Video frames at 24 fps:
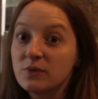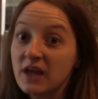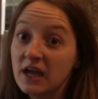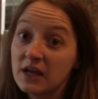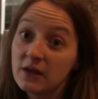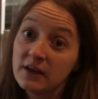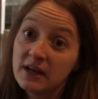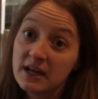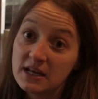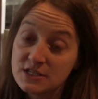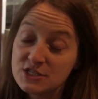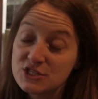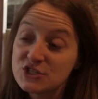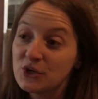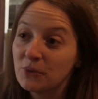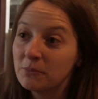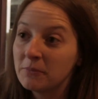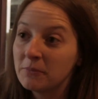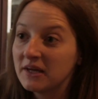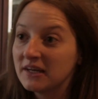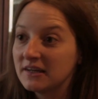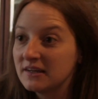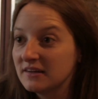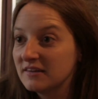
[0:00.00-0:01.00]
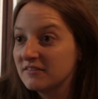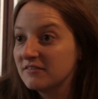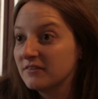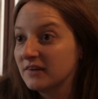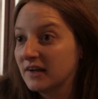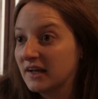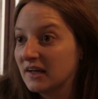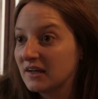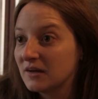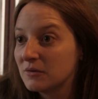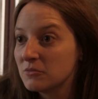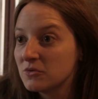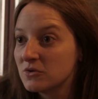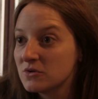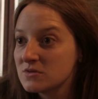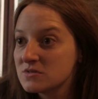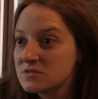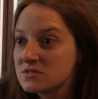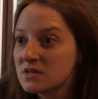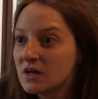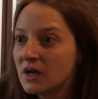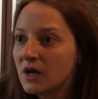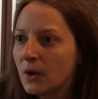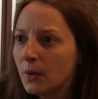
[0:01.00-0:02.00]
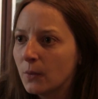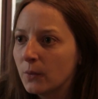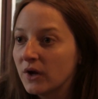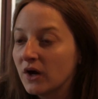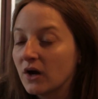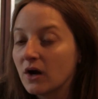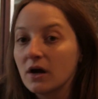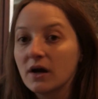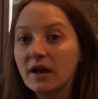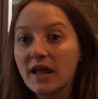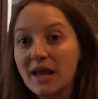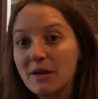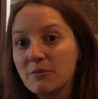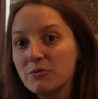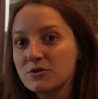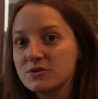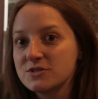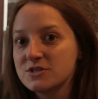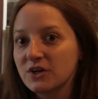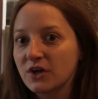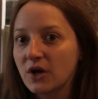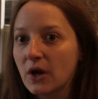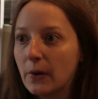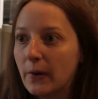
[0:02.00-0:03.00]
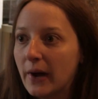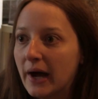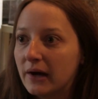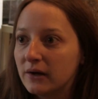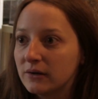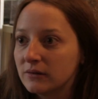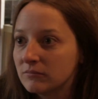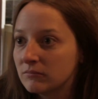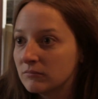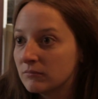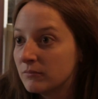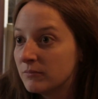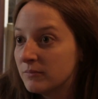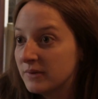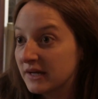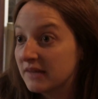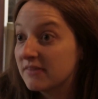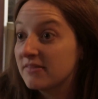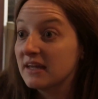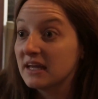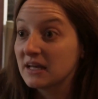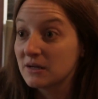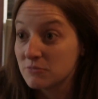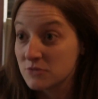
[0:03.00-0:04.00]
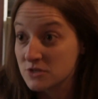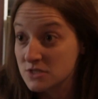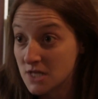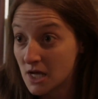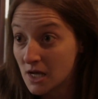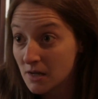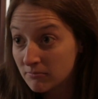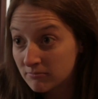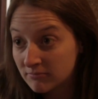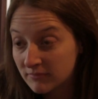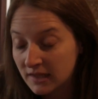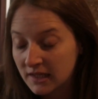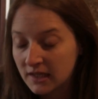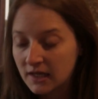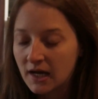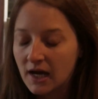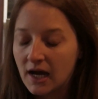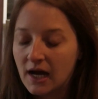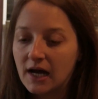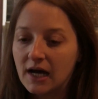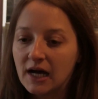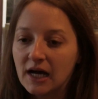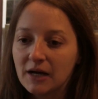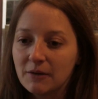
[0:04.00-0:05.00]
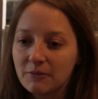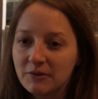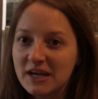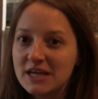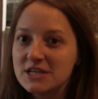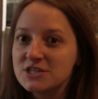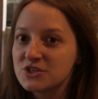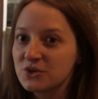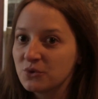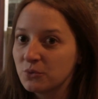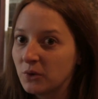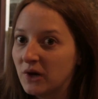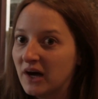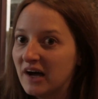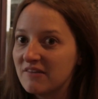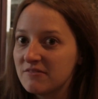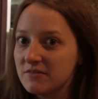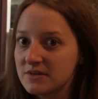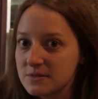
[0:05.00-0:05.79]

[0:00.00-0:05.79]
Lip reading: it is so many different animals, we aren't able to go out and pick the animals up. Occasionally we'll have